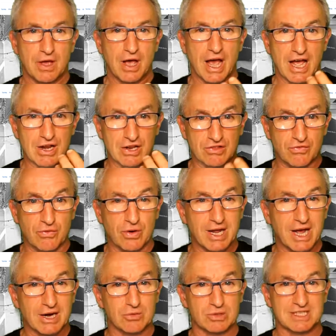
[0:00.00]
and it's very
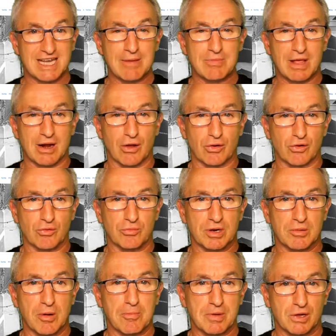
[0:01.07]
hard to escape that local
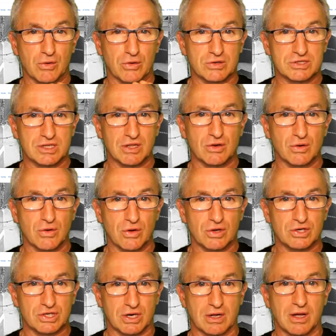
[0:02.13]
minima because of the
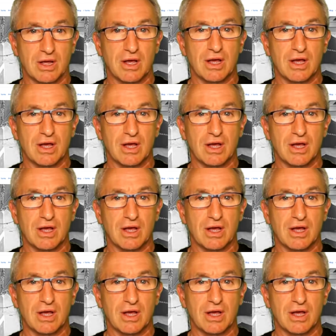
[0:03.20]
inertia